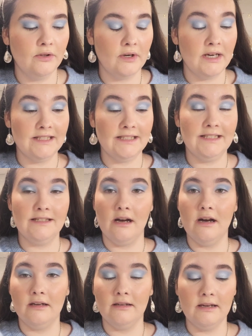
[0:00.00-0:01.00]
is
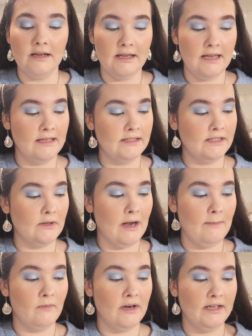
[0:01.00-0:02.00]
done, and so
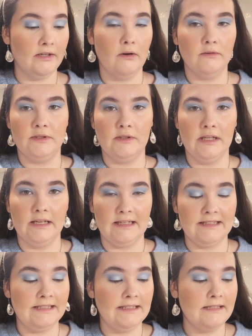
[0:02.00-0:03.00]
I'm ready to go to the
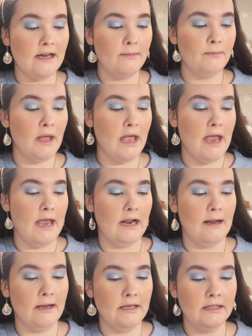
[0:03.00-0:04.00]
next step, and
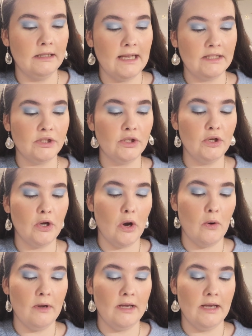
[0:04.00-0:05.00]
I like to
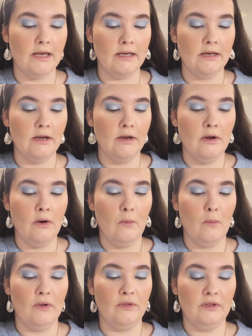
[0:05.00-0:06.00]
go in
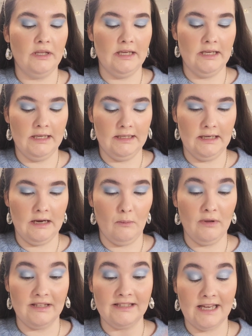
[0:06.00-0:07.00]
with
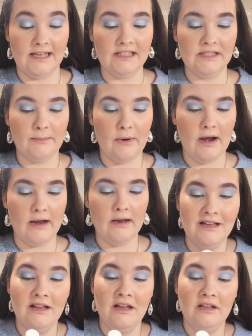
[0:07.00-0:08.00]
the setting spray,
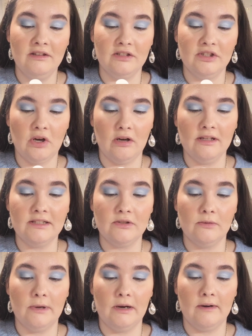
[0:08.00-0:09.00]
the Charlotte
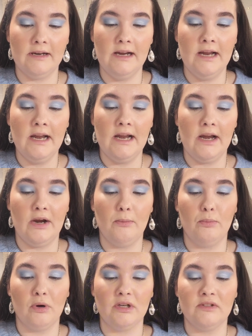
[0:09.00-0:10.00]
Tilbury
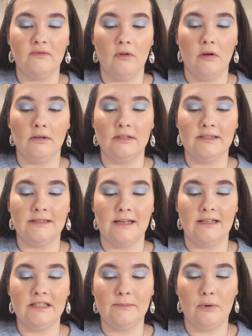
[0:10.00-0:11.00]
Airbrush Flawless
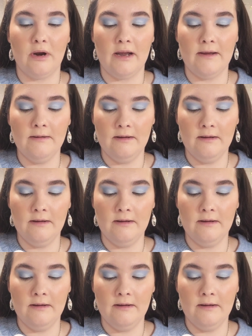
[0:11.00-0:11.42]
Setting Spray.